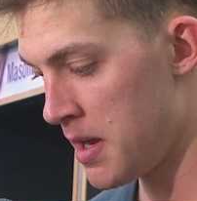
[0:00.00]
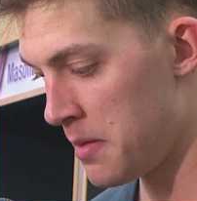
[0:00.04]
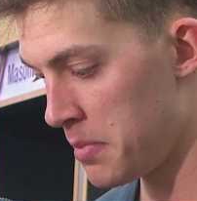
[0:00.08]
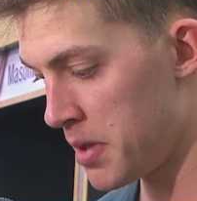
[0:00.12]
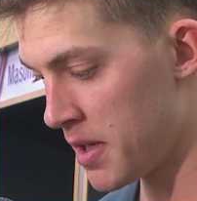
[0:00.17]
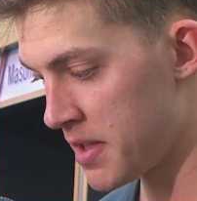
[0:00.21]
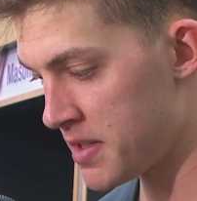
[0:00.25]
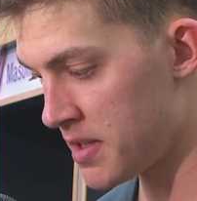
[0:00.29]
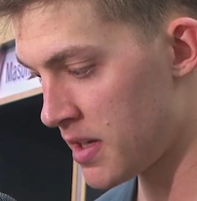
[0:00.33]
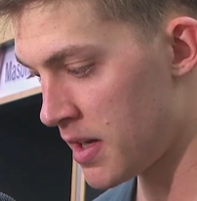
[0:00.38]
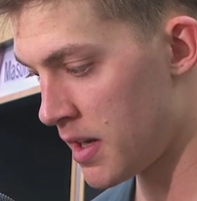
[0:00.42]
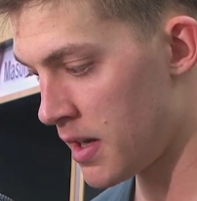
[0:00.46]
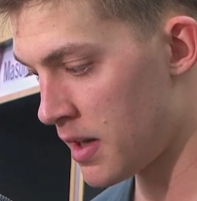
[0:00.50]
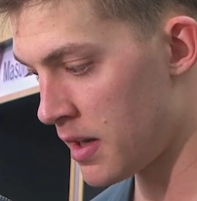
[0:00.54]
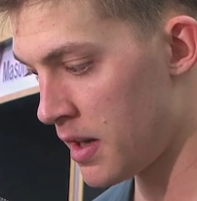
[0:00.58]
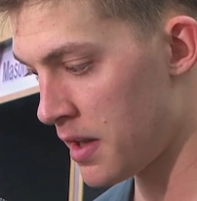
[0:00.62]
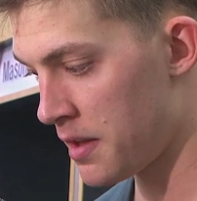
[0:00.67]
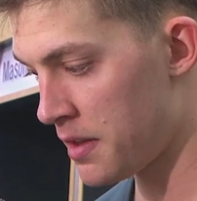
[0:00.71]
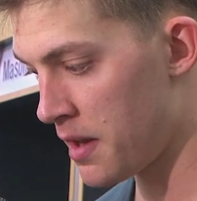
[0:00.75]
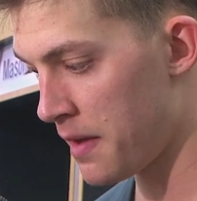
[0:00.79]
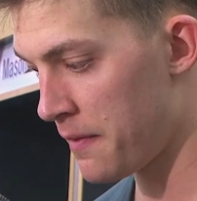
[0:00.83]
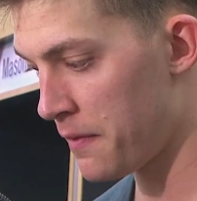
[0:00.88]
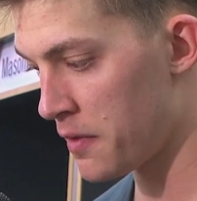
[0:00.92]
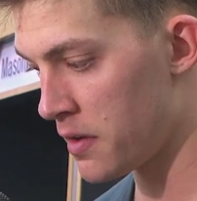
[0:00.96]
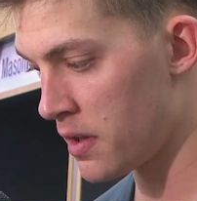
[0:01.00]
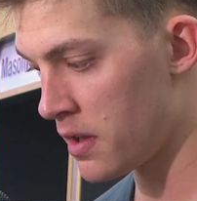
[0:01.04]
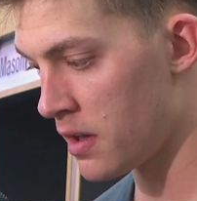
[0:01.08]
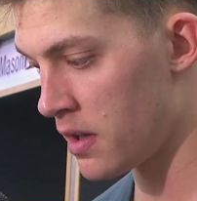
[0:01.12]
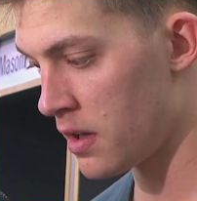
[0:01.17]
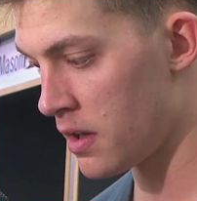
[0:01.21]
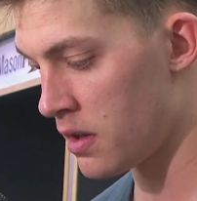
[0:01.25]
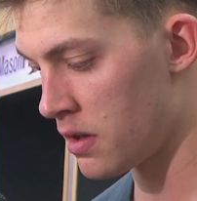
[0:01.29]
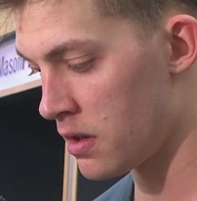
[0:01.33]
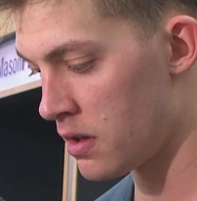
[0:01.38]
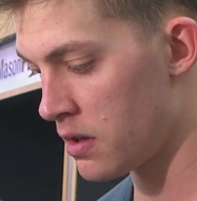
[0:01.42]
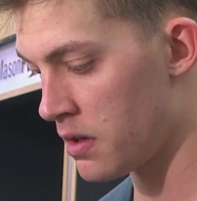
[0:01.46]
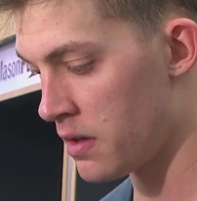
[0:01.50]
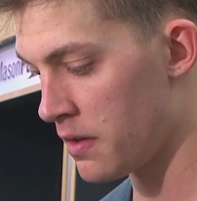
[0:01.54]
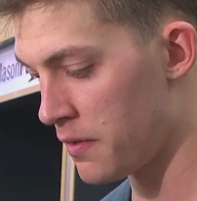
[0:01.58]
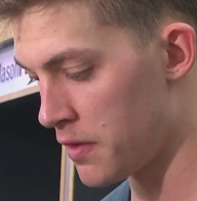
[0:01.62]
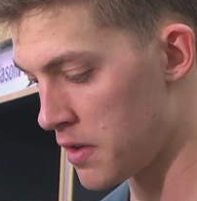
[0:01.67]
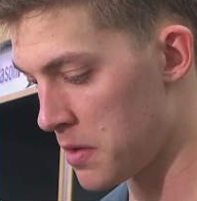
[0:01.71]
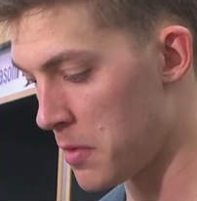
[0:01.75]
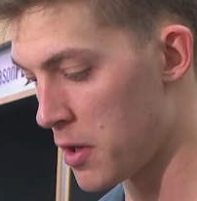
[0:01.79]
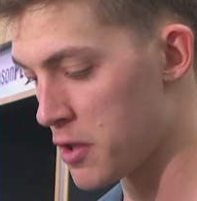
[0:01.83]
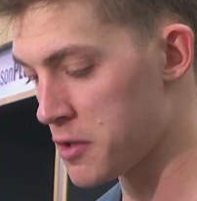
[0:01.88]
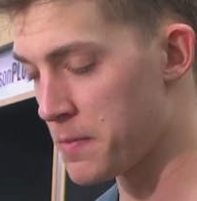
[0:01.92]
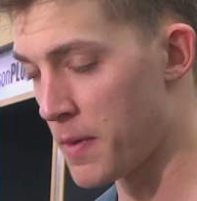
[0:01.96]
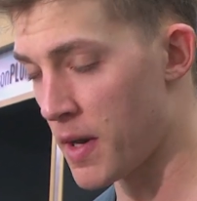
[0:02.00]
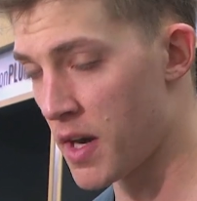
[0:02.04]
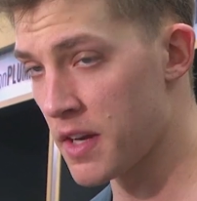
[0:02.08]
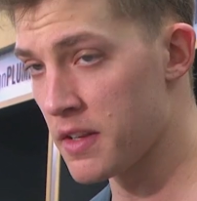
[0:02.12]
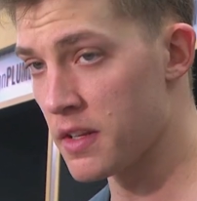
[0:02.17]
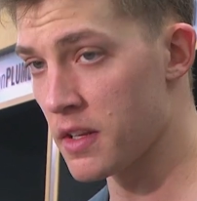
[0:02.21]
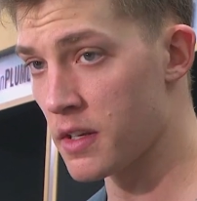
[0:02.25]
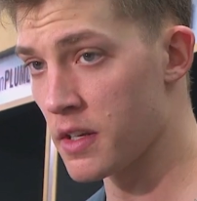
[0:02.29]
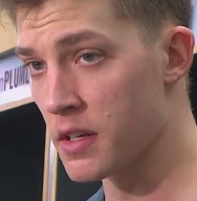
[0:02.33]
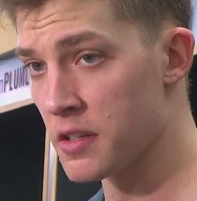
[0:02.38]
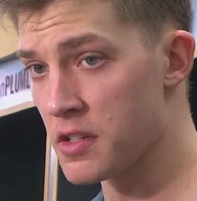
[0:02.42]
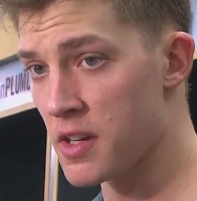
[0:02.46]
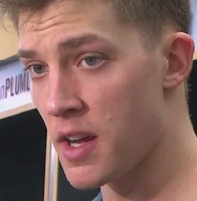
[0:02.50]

But I thought for the most part, I did a good